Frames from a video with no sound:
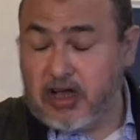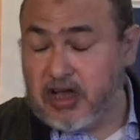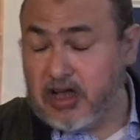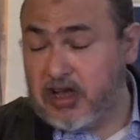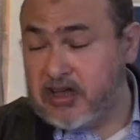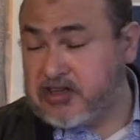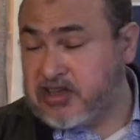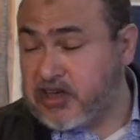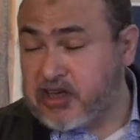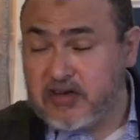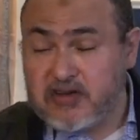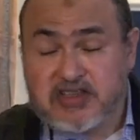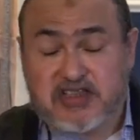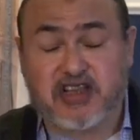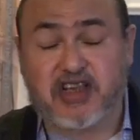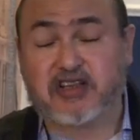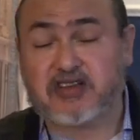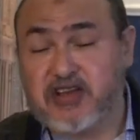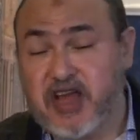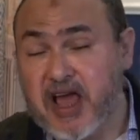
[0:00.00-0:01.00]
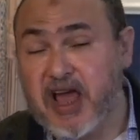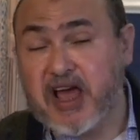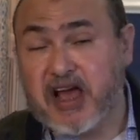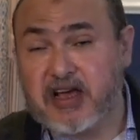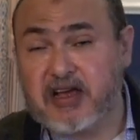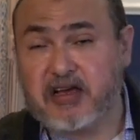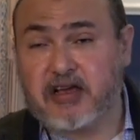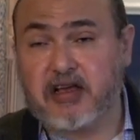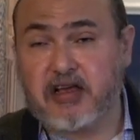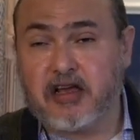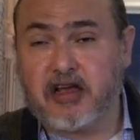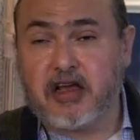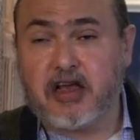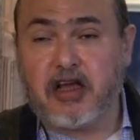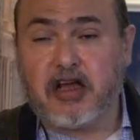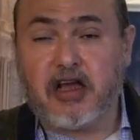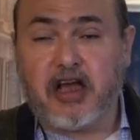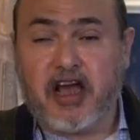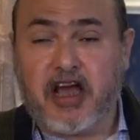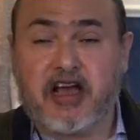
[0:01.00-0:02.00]
a terrorist attack,
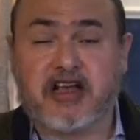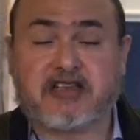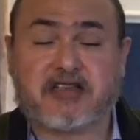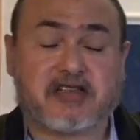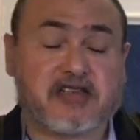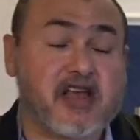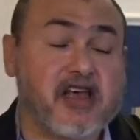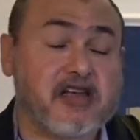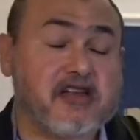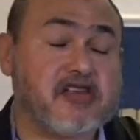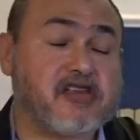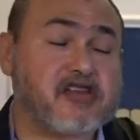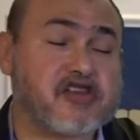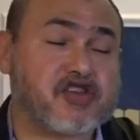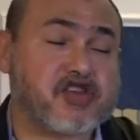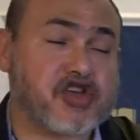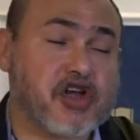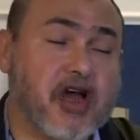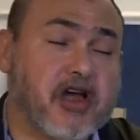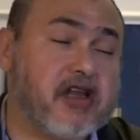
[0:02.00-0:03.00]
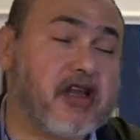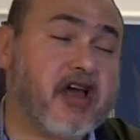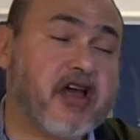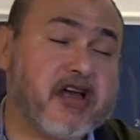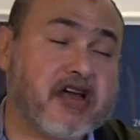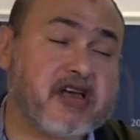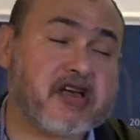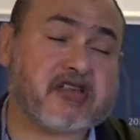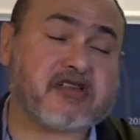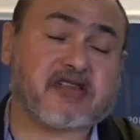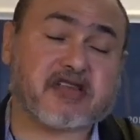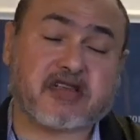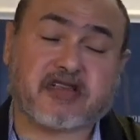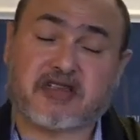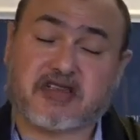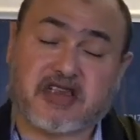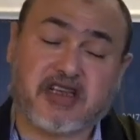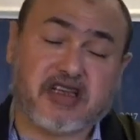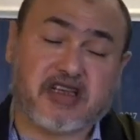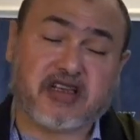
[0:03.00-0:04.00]
and since China has
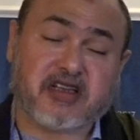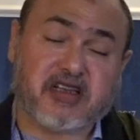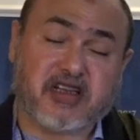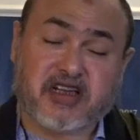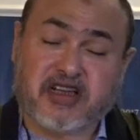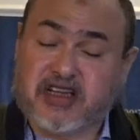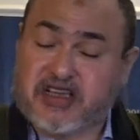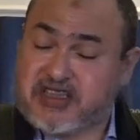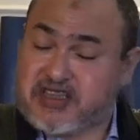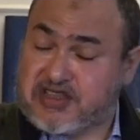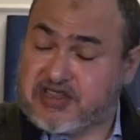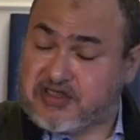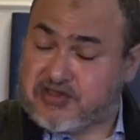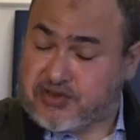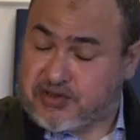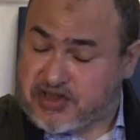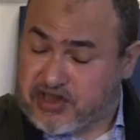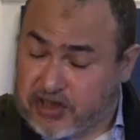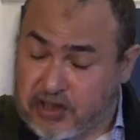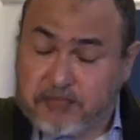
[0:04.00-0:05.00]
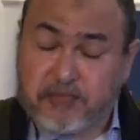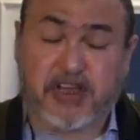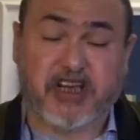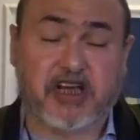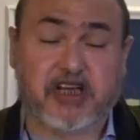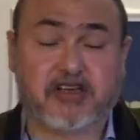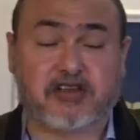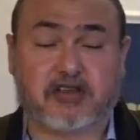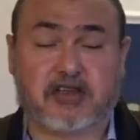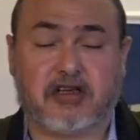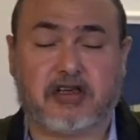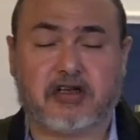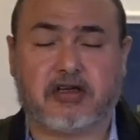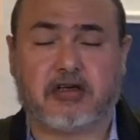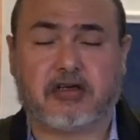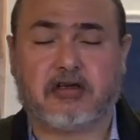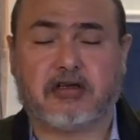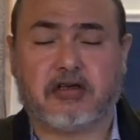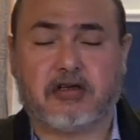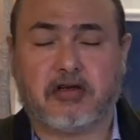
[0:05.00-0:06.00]
succeeded in exterminating
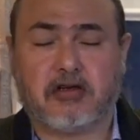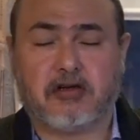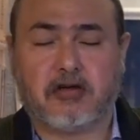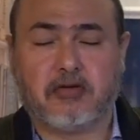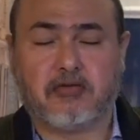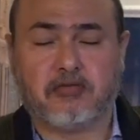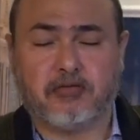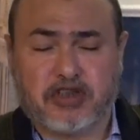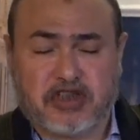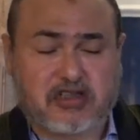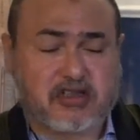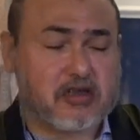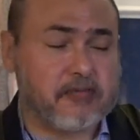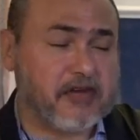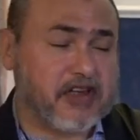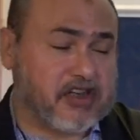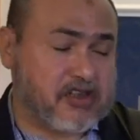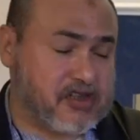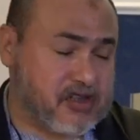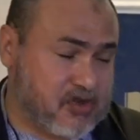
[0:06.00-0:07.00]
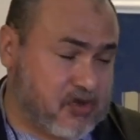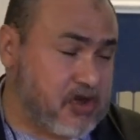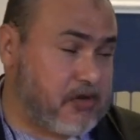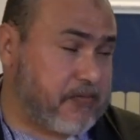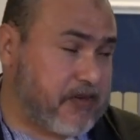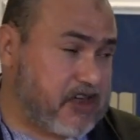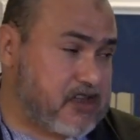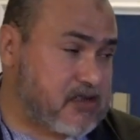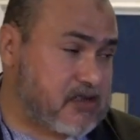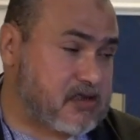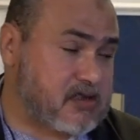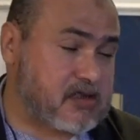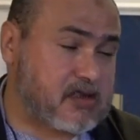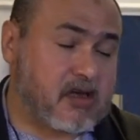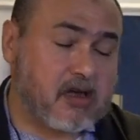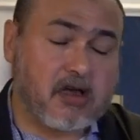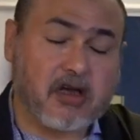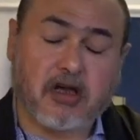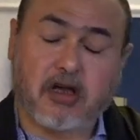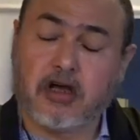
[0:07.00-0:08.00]
Muslim extremists,
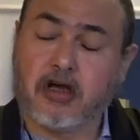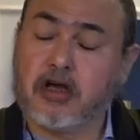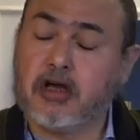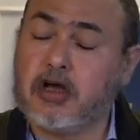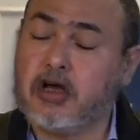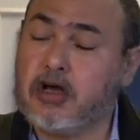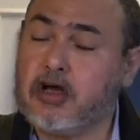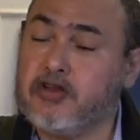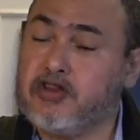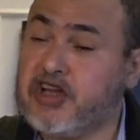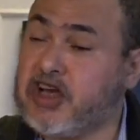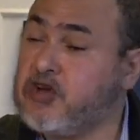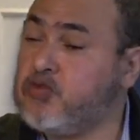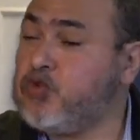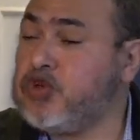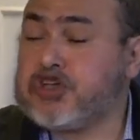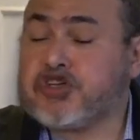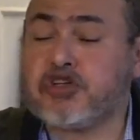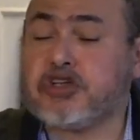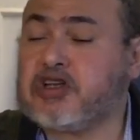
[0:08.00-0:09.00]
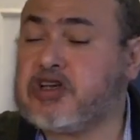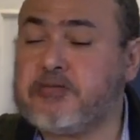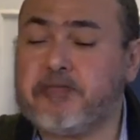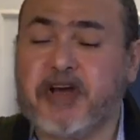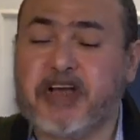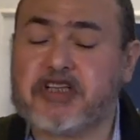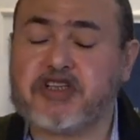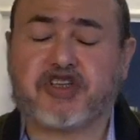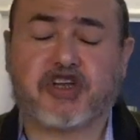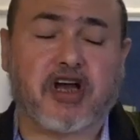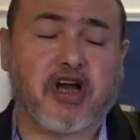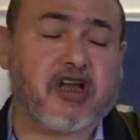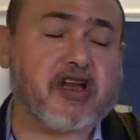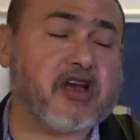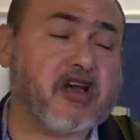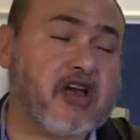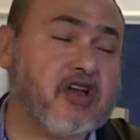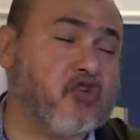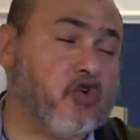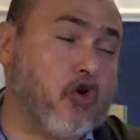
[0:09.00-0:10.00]
then we should commend
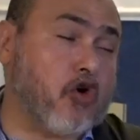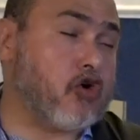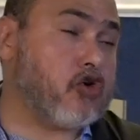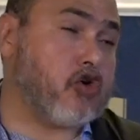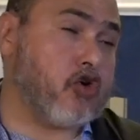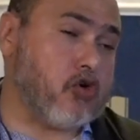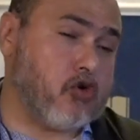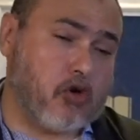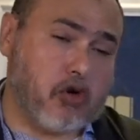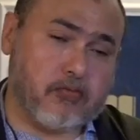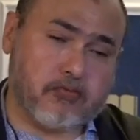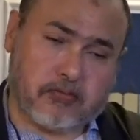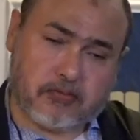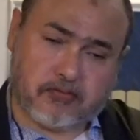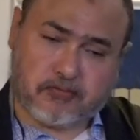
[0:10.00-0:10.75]
China and all go home.